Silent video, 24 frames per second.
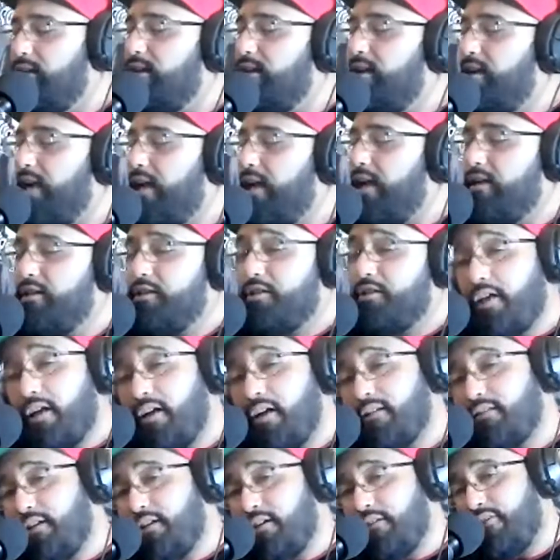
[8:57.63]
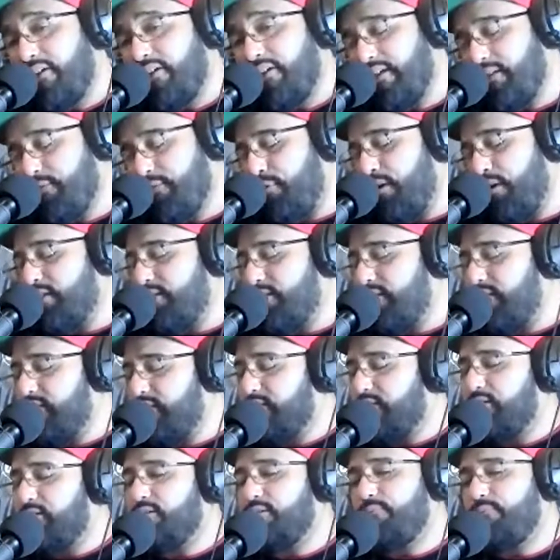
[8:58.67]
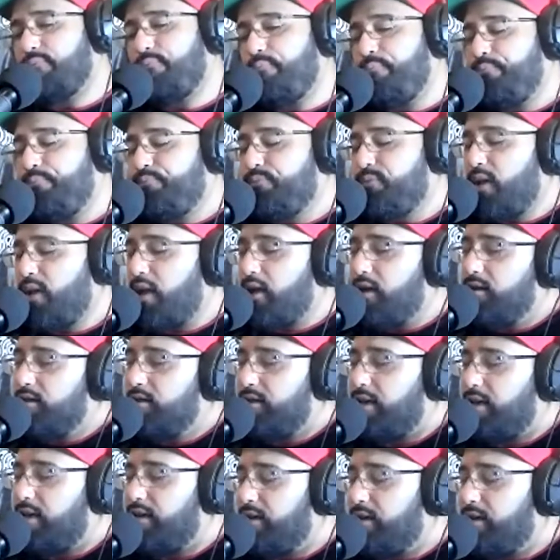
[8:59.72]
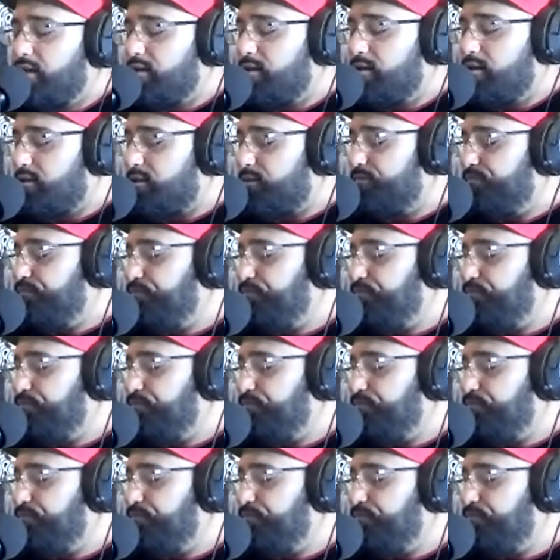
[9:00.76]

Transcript: And shout out to the vice president too, Shane Gillis.